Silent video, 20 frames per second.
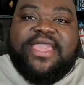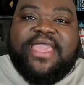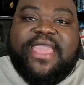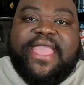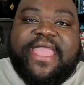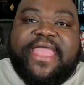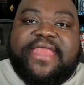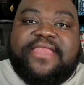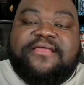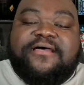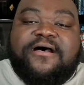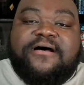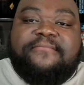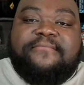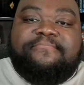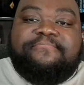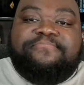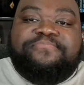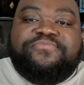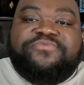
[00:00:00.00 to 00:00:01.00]

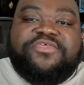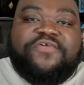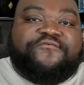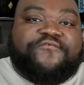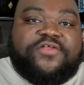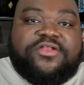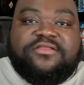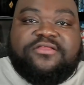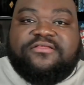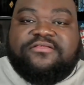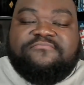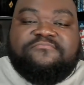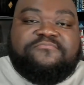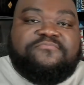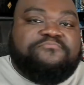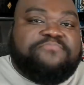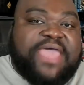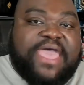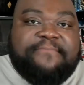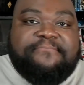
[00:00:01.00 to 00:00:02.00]
in different
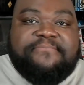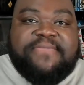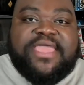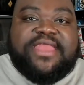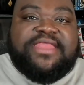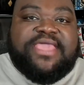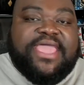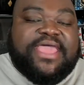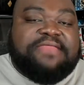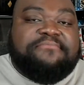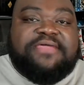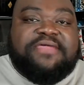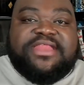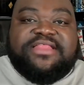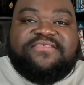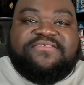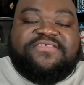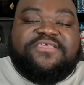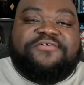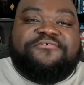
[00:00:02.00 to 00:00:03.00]
Batman
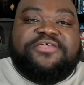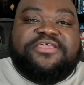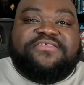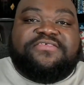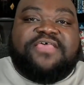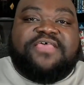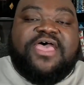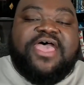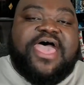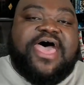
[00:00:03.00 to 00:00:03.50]
animated series,